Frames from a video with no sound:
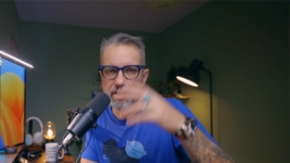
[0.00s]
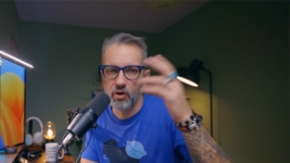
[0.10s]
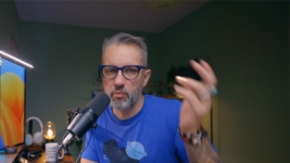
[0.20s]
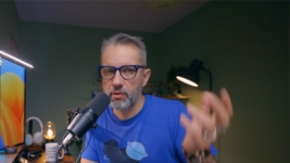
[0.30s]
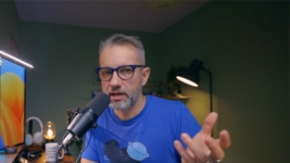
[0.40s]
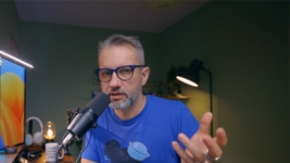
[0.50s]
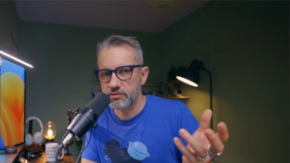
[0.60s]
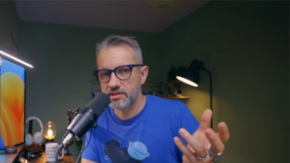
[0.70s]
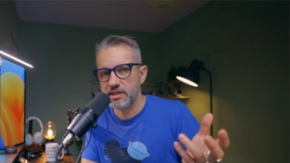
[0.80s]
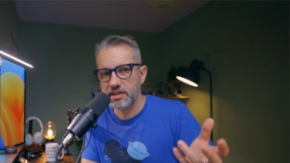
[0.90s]
go back
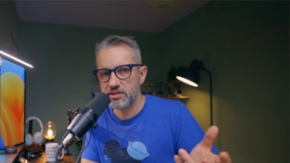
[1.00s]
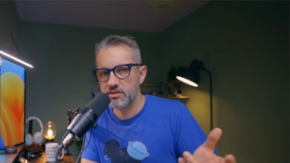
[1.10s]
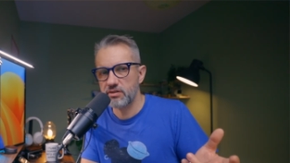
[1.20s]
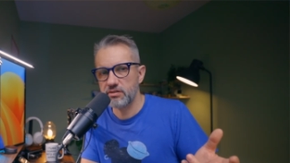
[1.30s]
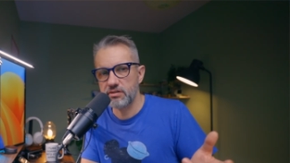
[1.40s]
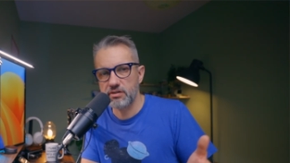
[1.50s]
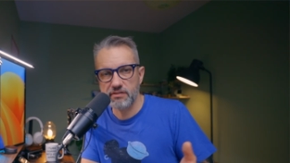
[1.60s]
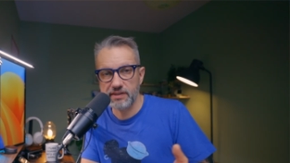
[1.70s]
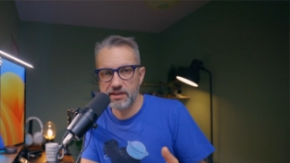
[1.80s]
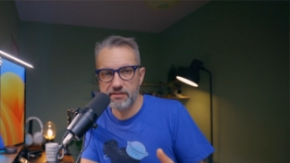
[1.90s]
to the Xcode
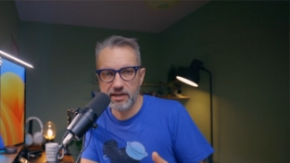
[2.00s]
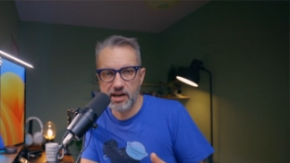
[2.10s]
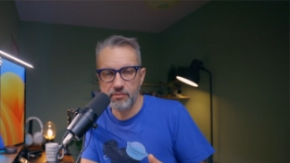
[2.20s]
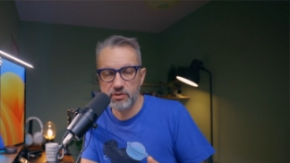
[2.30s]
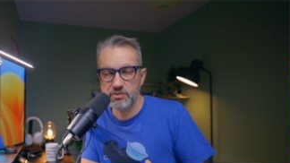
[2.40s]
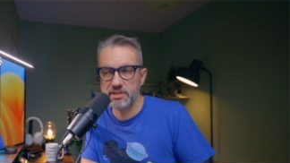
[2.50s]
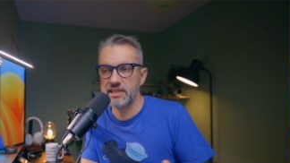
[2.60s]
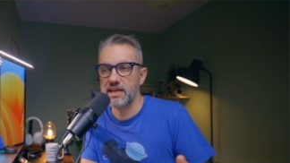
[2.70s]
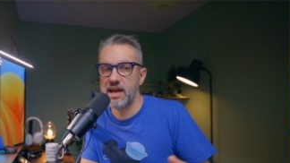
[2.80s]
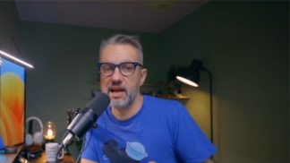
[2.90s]
or whatever I'm
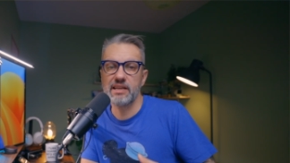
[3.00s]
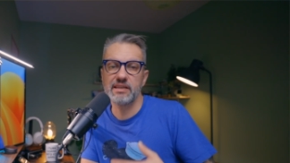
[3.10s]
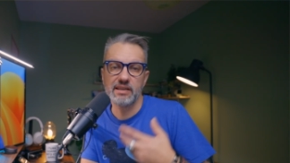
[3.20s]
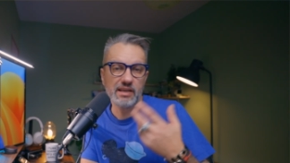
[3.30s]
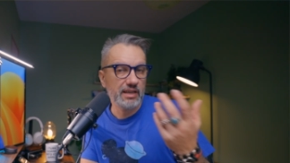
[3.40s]
using, and